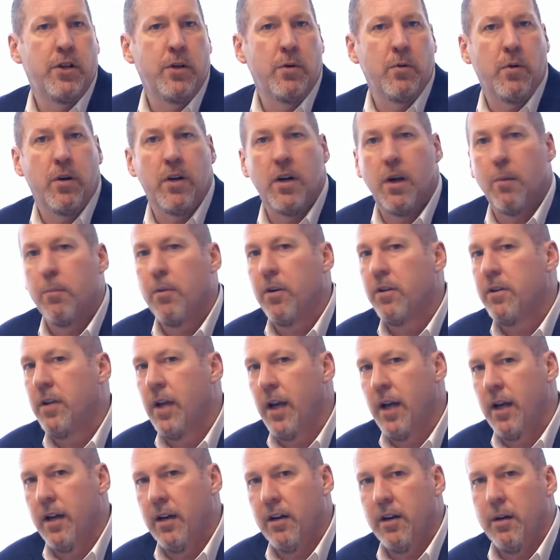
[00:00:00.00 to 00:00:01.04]
or #10
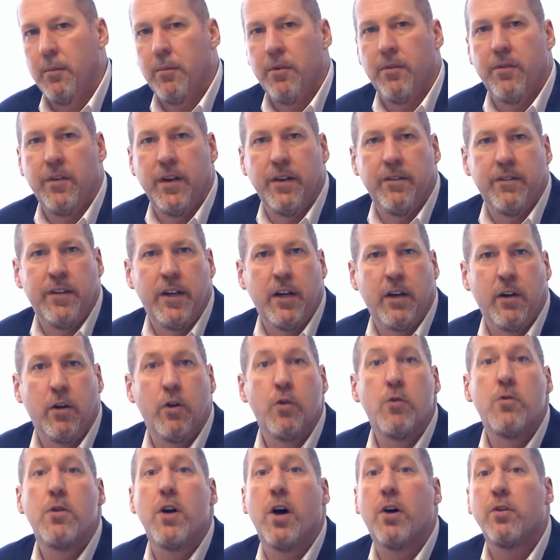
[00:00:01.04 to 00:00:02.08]
or #50, or
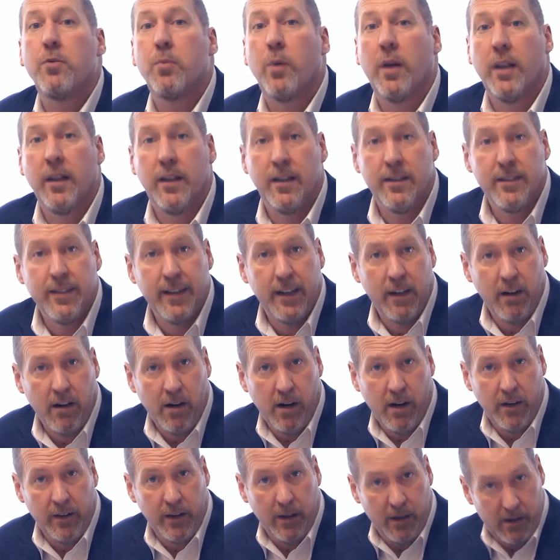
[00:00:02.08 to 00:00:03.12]
who knows what list they are
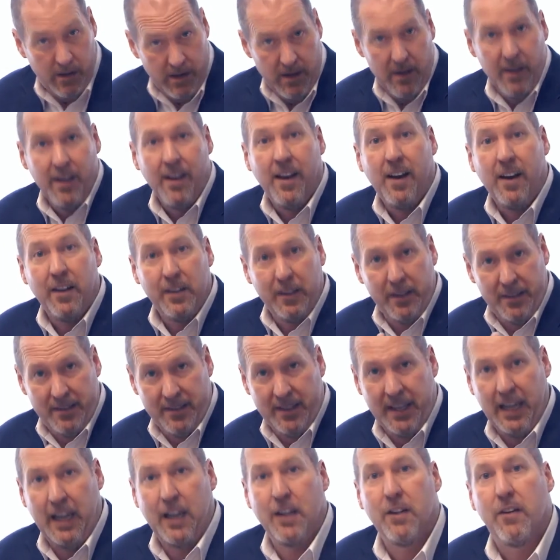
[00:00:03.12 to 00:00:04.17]
on the
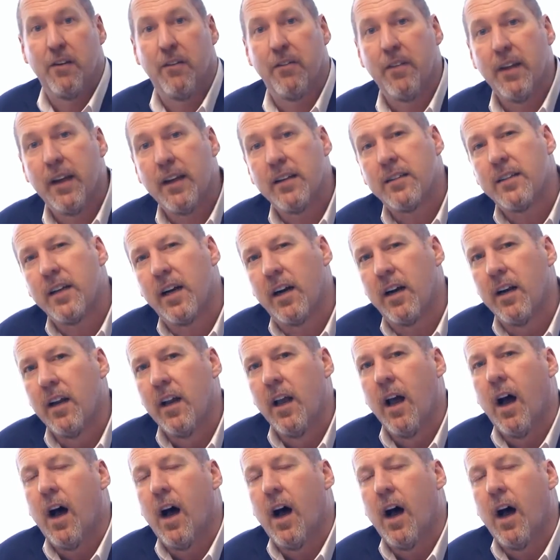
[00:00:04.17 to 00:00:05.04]
scale of things here?